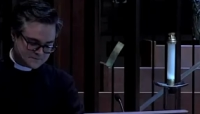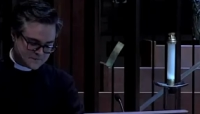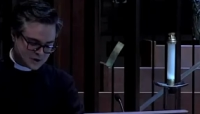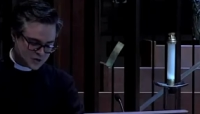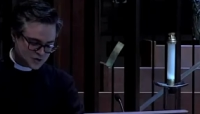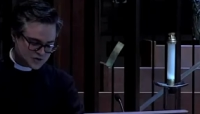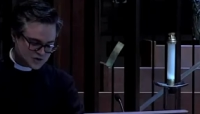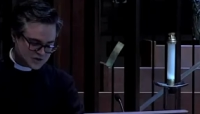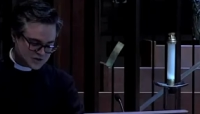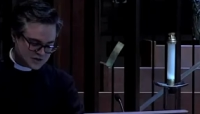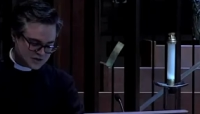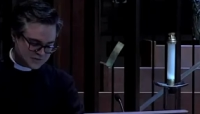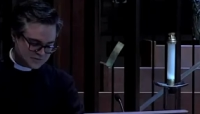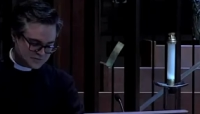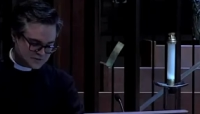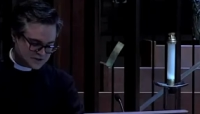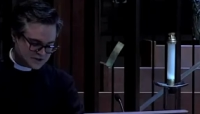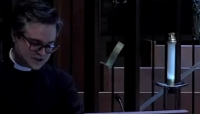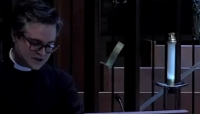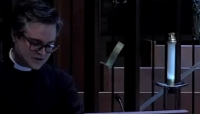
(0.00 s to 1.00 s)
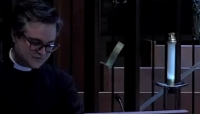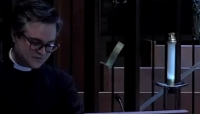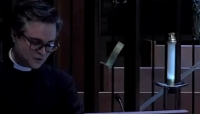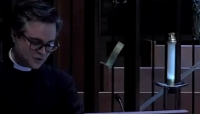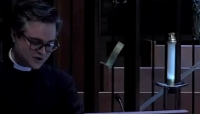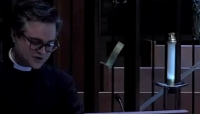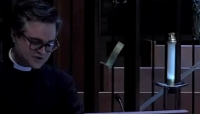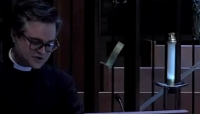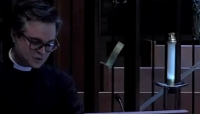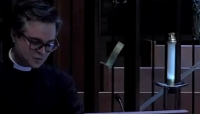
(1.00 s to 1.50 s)
using them to give
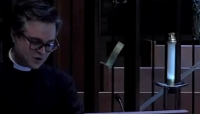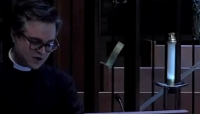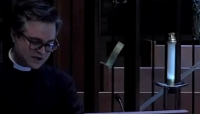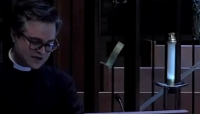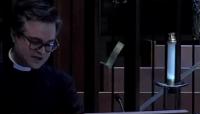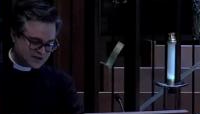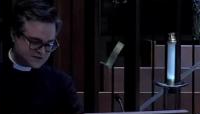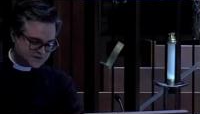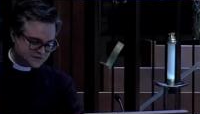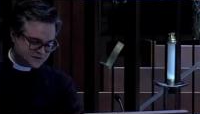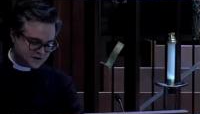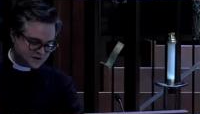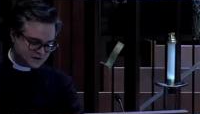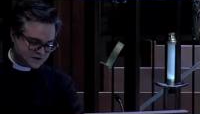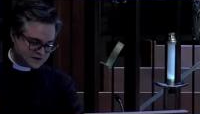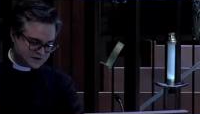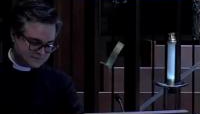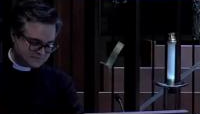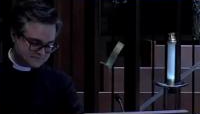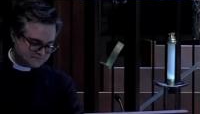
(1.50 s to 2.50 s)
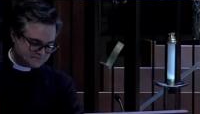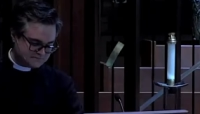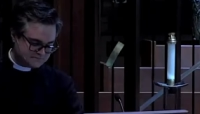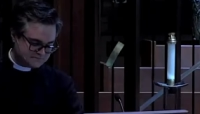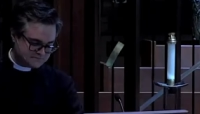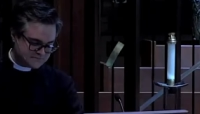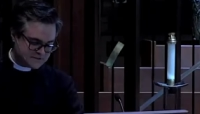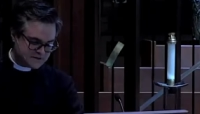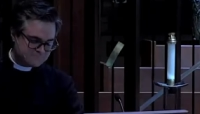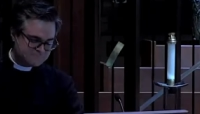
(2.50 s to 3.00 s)
voice to what he's feeling.
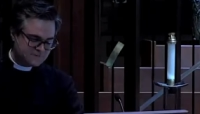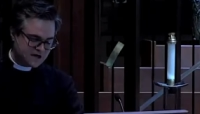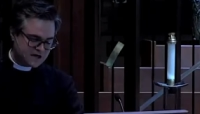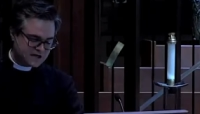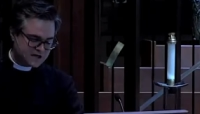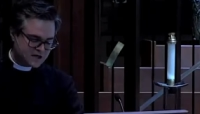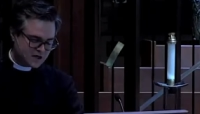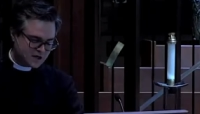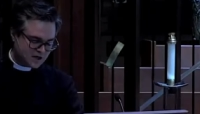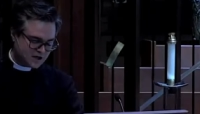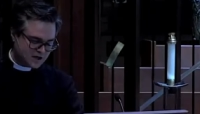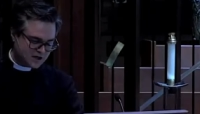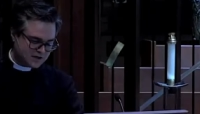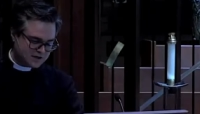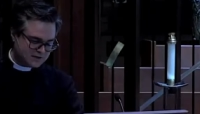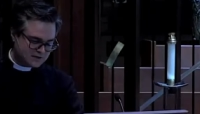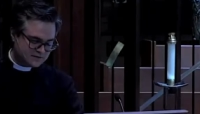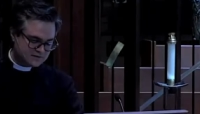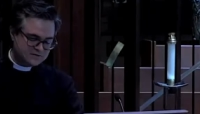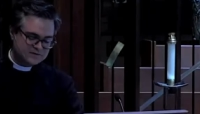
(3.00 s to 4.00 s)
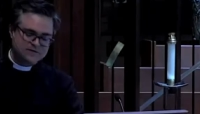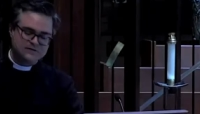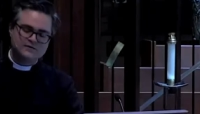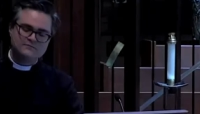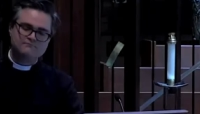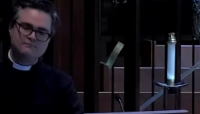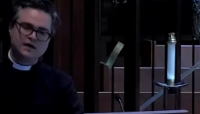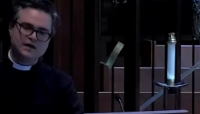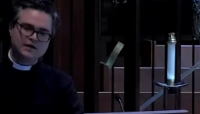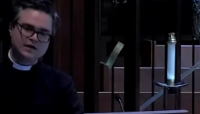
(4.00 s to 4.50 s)
"My God,
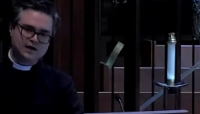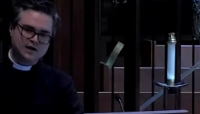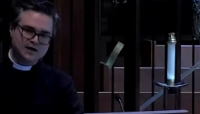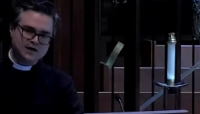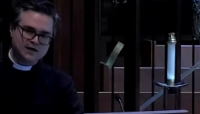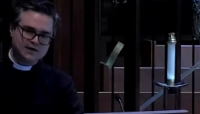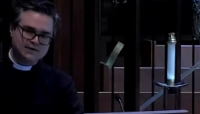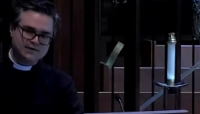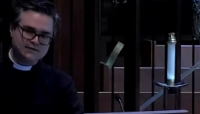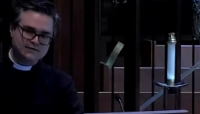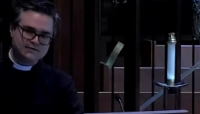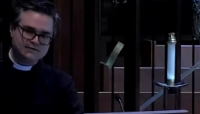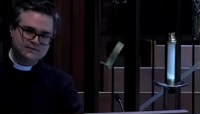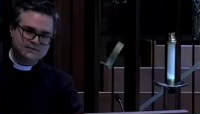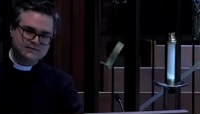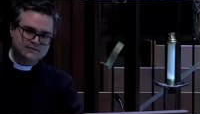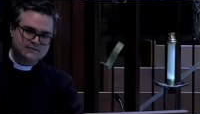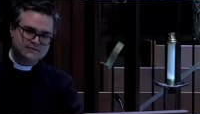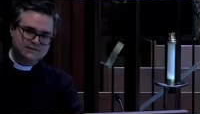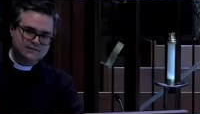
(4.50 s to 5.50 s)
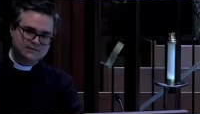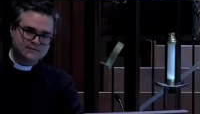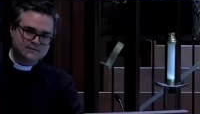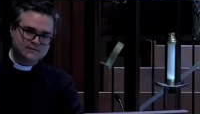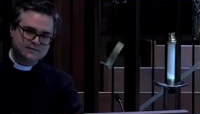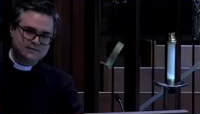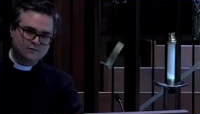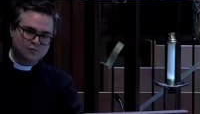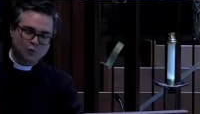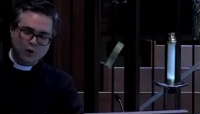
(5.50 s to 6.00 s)
my God,
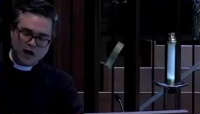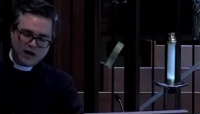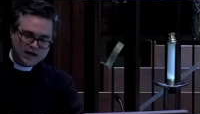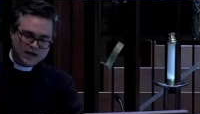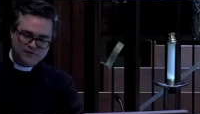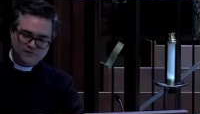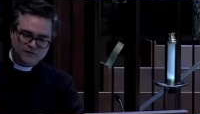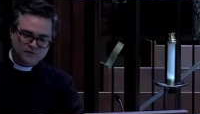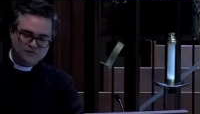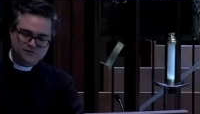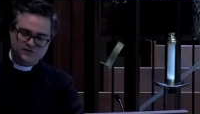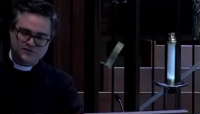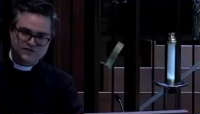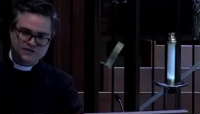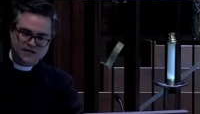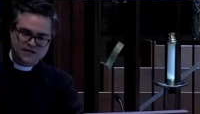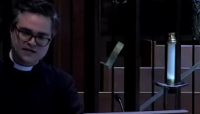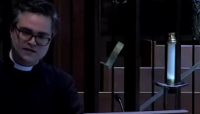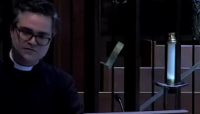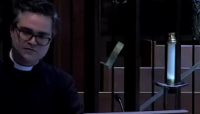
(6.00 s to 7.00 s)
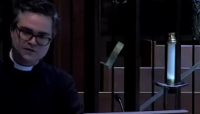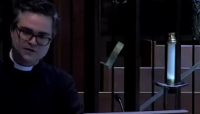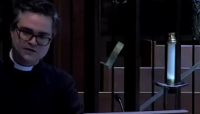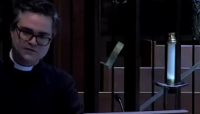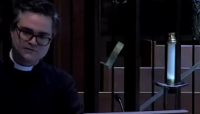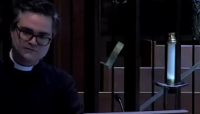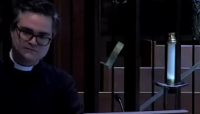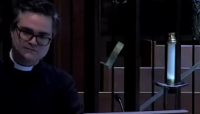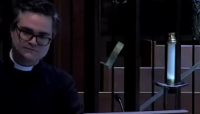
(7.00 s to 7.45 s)
why have you forsaken me?"